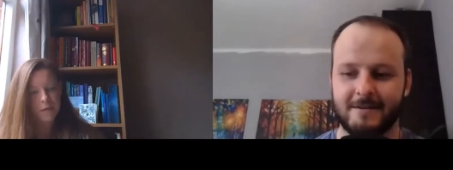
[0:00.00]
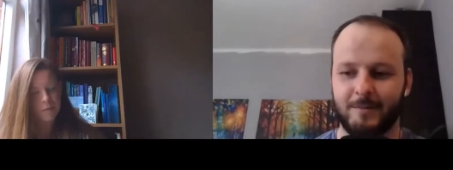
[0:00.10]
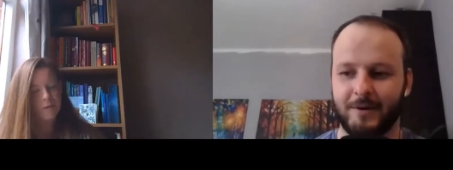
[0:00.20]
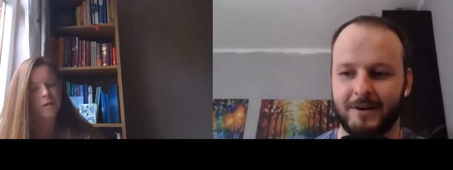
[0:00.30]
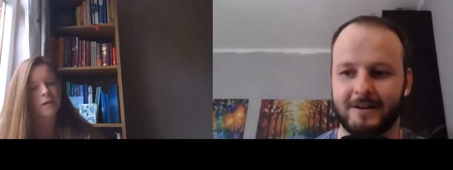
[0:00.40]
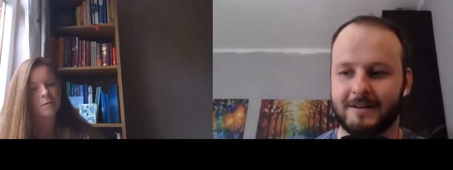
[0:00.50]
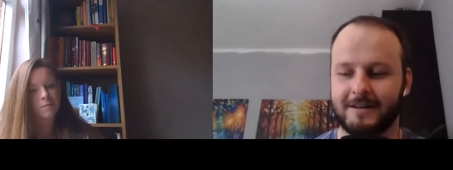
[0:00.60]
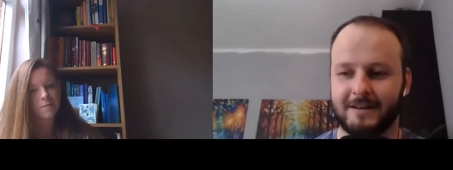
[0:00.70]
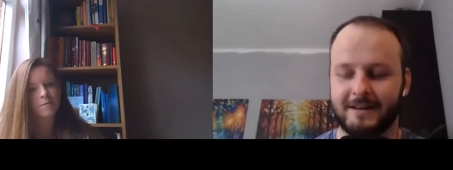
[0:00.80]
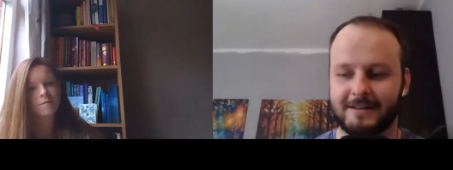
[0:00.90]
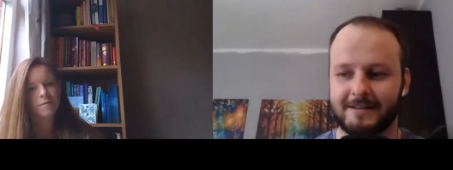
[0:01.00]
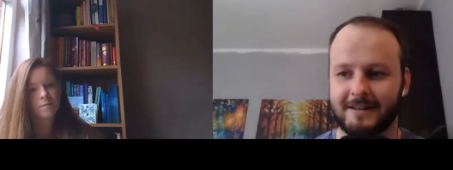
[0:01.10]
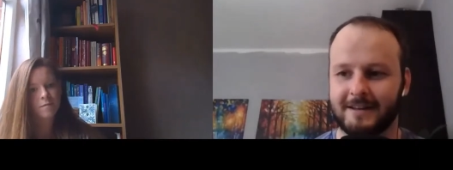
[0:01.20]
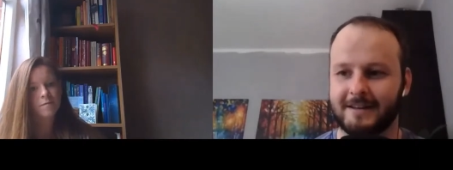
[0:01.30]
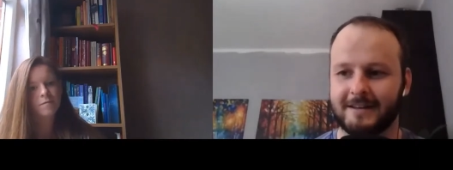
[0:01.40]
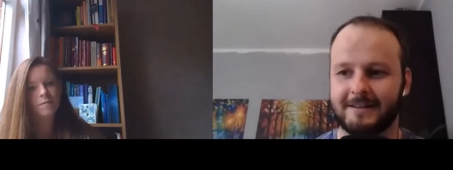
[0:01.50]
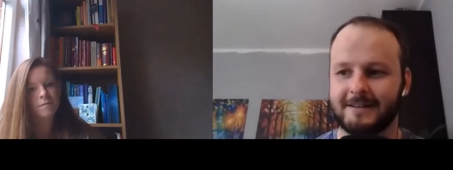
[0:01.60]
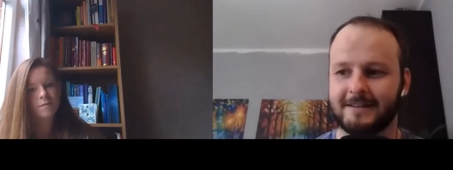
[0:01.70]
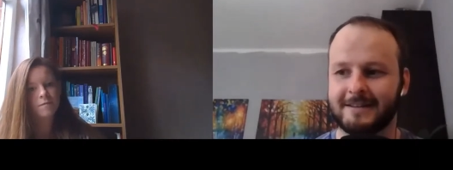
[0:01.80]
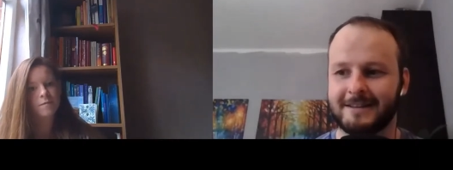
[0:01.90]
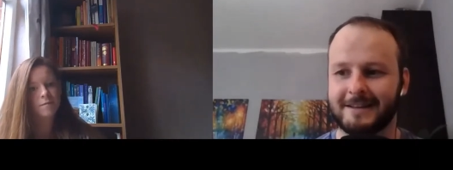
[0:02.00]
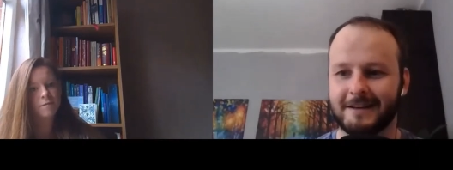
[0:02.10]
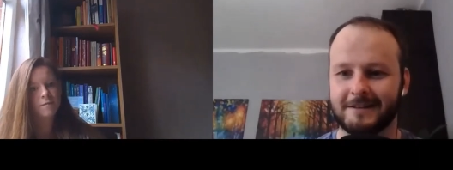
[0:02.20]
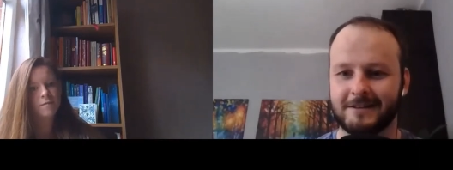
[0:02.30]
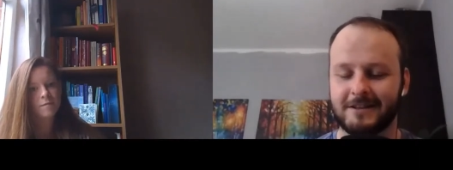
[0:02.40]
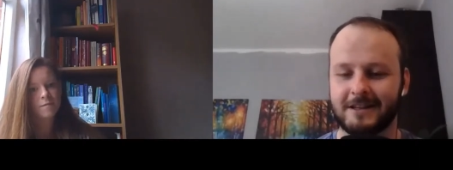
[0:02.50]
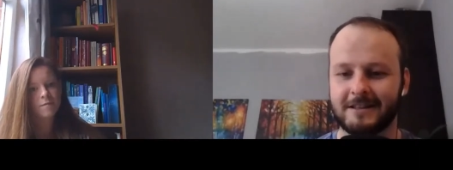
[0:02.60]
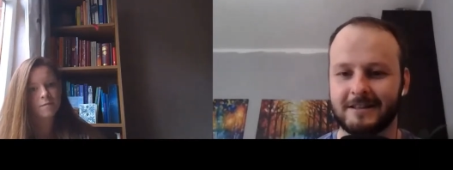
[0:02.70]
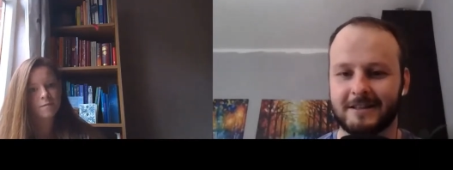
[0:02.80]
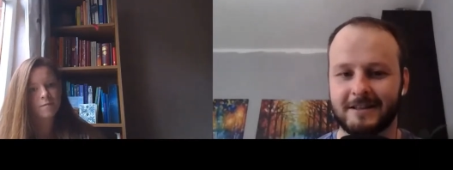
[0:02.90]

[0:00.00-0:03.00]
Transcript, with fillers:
Speaker 1: But it's uh it's strange.